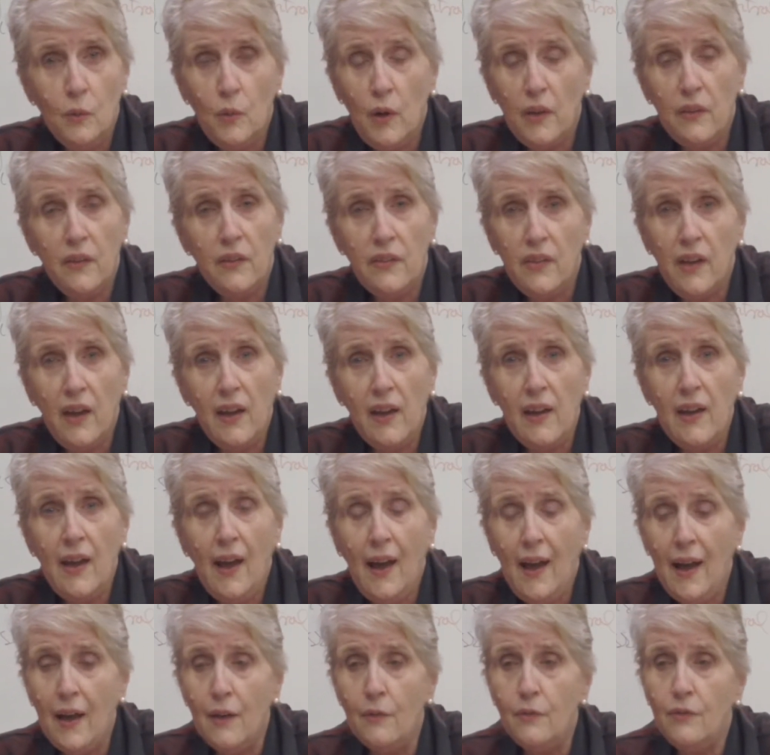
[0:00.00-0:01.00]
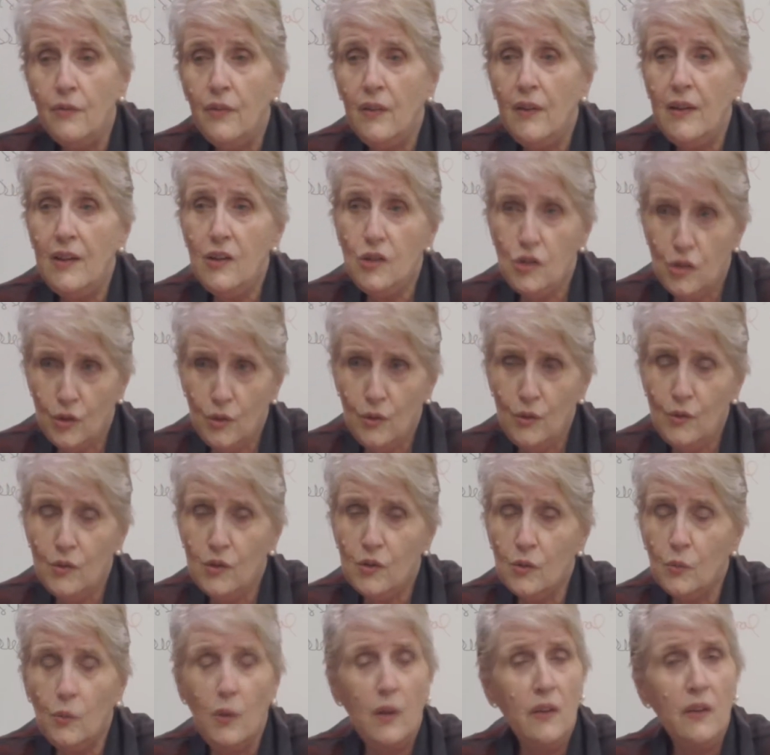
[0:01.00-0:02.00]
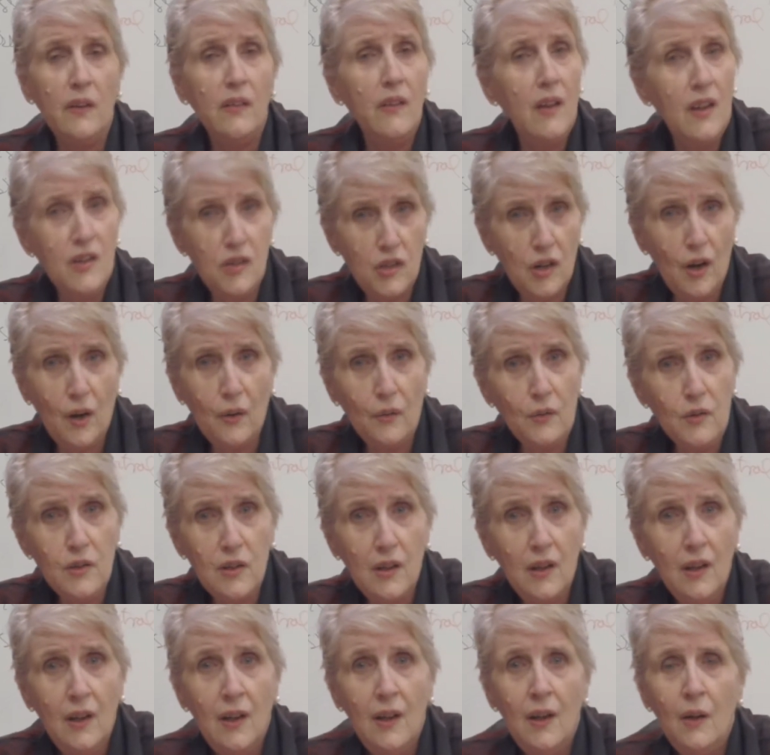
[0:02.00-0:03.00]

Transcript: whether they have issues or whether they don't,